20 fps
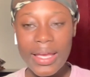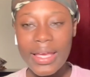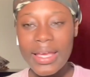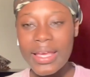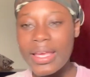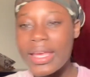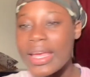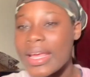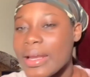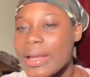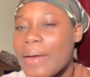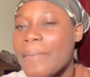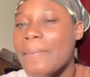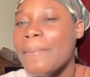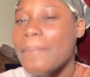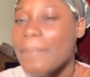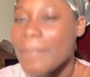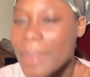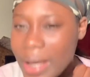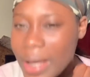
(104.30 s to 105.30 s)
in a
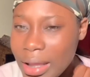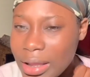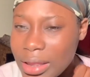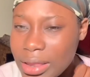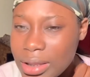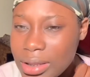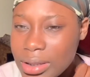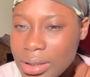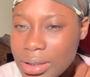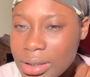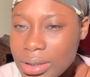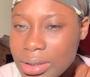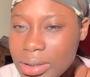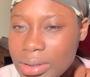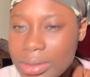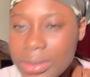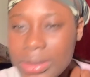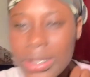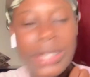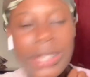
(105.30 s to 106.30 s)
month
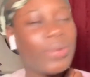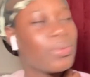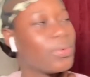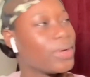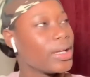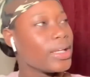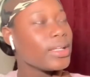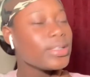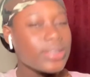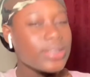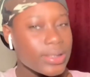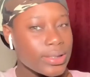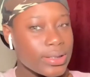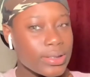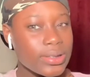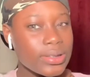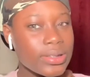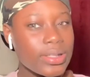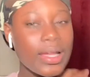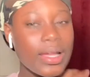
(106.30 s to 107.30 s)
like what
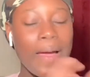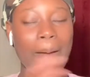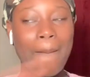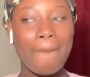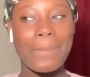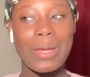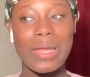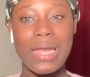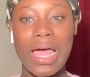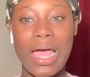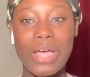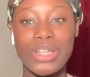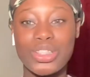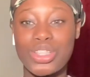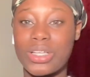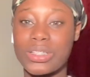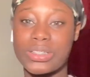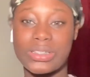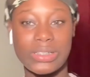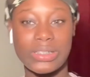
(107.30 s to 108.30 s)
but now as y'all
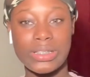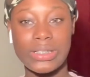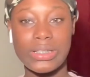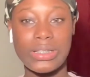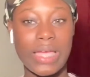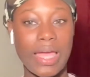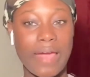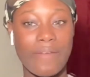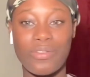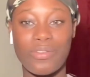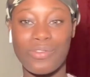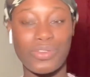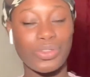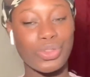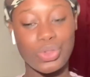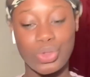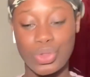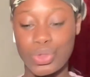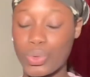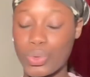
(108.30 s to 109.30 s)
can see I have over
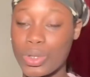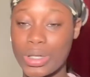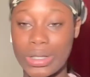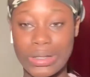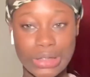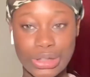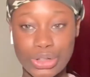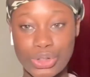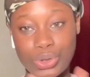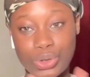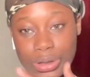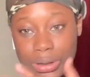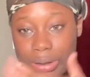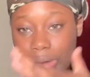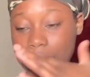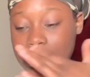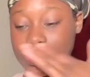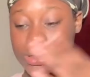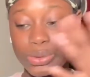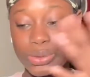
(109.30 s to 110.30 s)
300
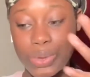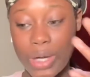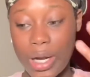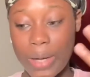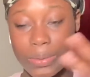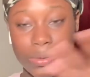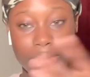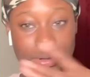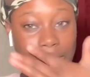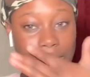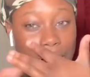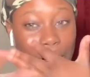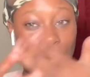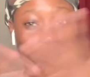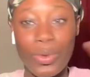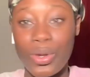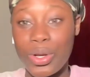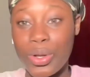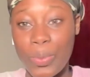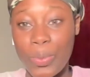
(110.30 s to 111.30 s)
subscribers y'all we
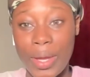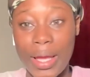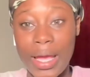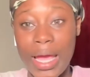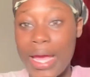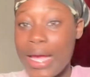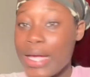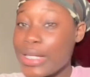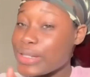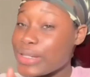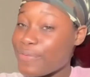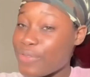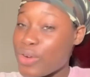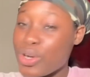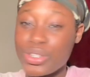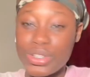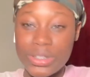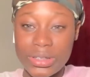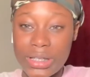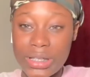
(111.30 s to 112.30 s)
on the way to 400
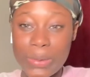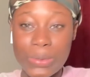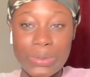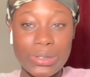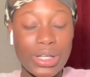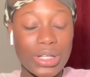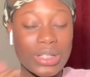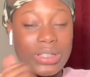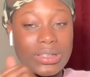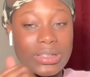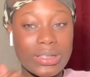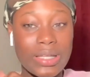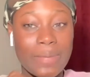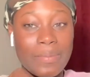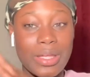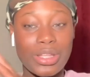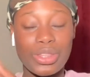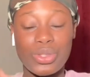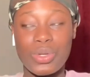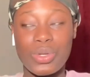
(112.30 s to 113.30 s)
subs y'all can see I'm
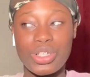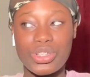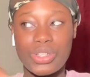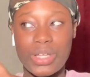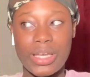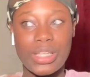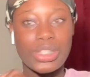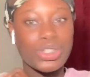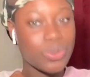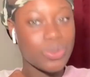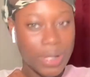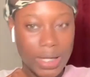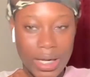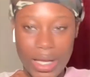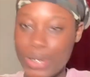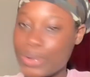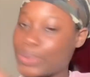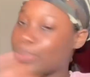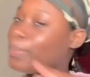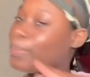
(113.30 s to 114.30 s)
at 382 right
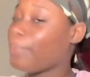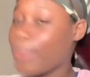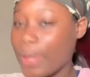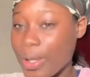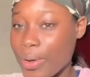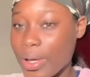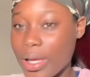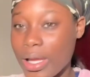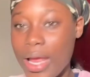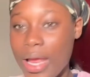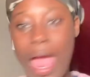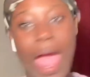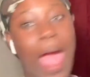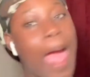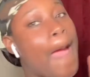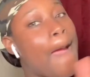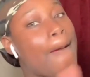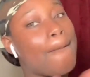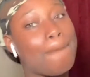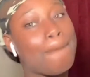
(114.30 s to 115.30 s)
now period
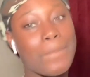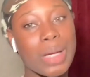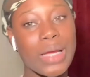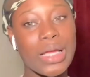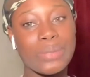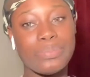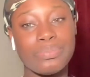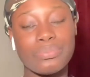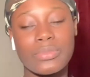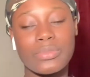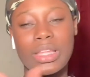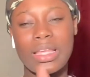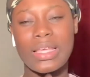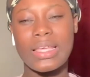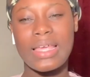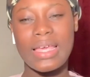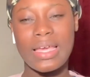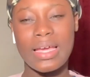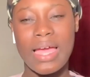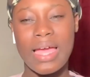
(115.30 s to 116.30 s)
but
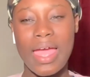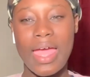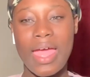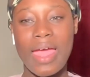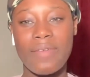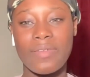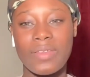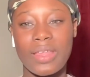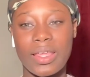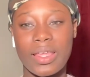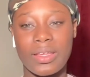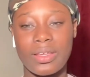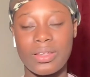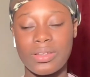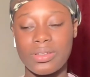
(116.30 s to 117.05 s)
yeah I have like